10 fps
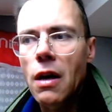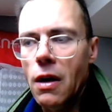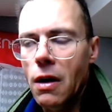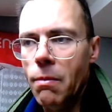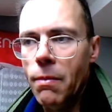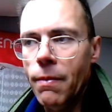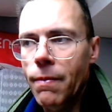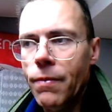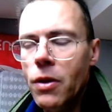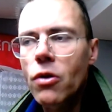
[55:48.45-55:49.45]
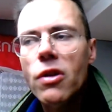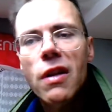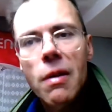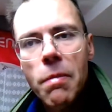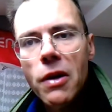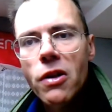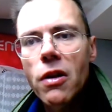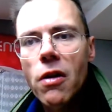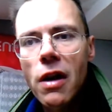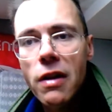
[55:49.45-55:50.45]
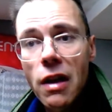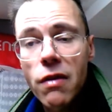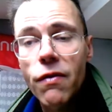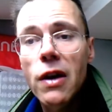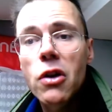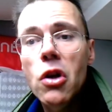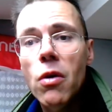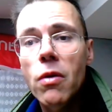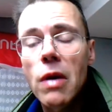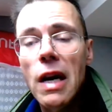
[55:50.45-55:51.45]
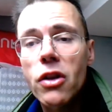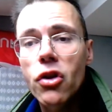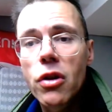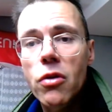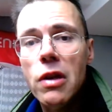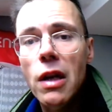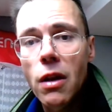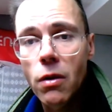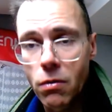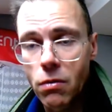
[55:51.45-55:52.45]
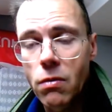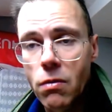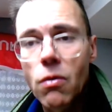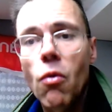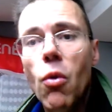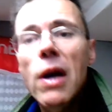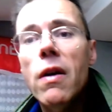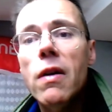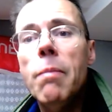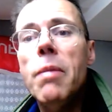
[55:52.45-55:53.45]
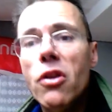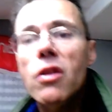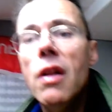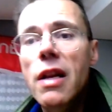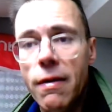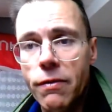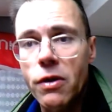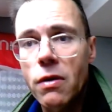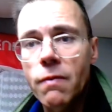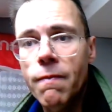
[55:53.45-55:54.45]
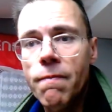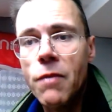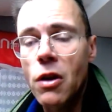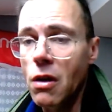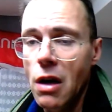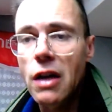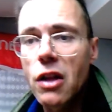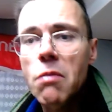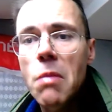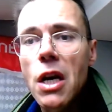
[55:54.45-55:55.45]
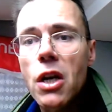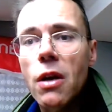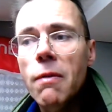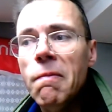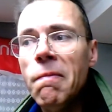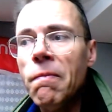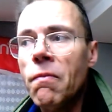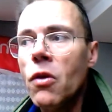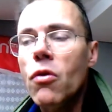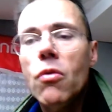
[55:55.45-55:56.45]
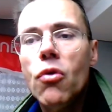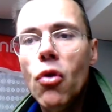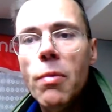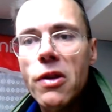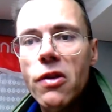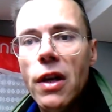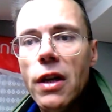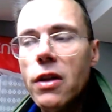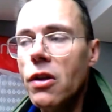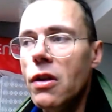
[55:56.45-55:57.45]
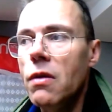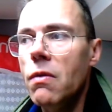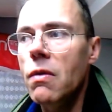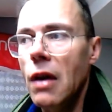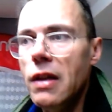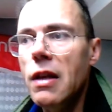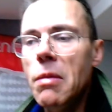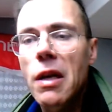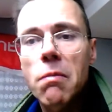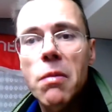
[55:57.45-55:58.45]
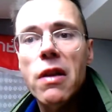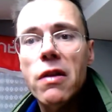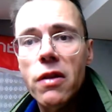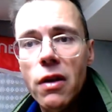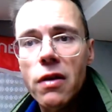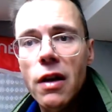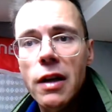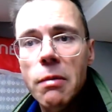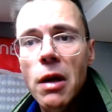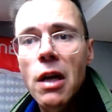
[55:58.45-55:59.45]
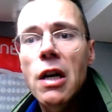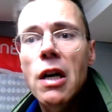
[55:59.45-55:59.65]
Um, you see the person you identify, you know, actually you tell where the person lives. I did make two mistakes. I did make it, but the third time,